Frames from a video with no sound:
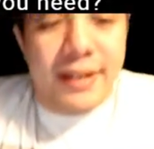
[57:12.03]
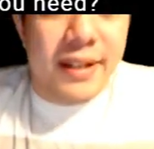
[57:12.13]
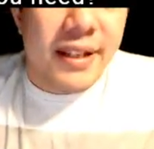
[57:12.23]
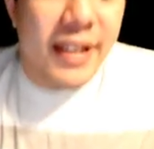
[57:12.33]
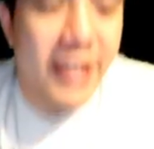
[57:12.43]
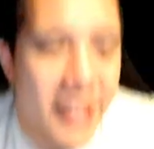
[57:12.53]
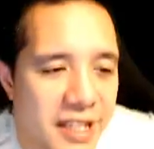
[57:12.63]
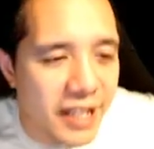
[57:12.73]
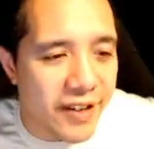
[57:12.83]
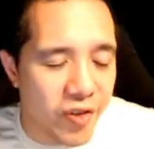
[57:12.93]
Like, it's,
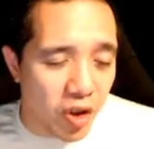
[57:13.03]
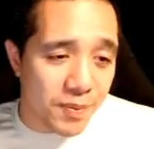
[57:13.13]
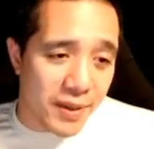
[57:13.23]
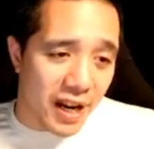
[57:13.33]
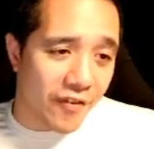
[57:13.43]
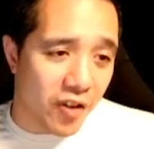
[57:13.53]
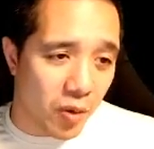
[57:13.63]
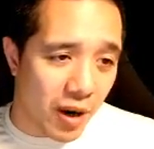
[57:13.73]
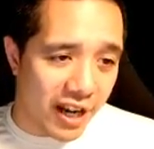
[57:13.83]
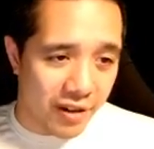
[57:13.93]
even though it's been out for a
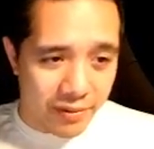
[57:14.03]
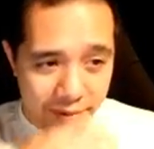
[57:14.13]
while,